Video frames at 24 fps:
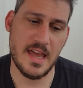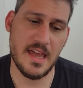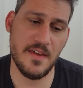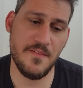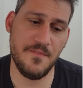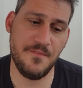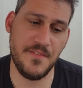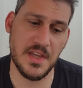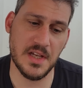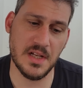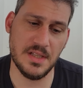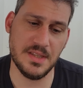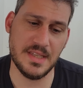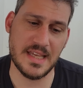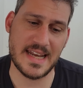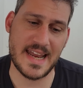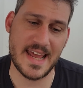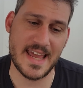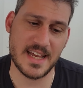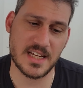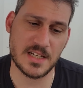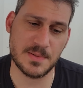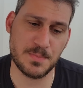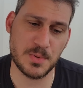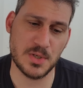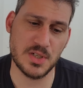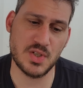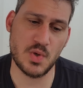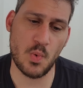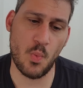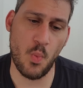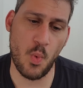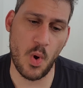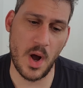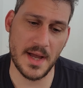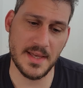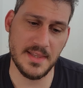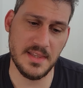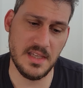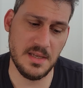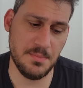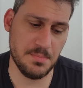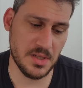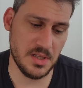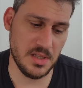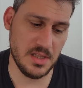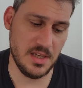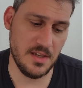a field that experts widely
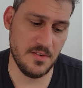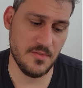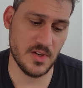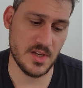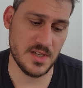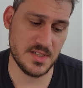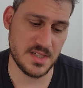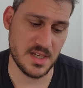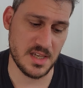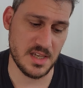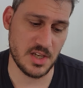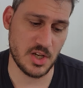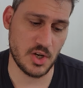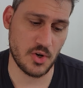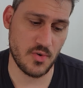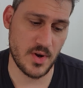believe is in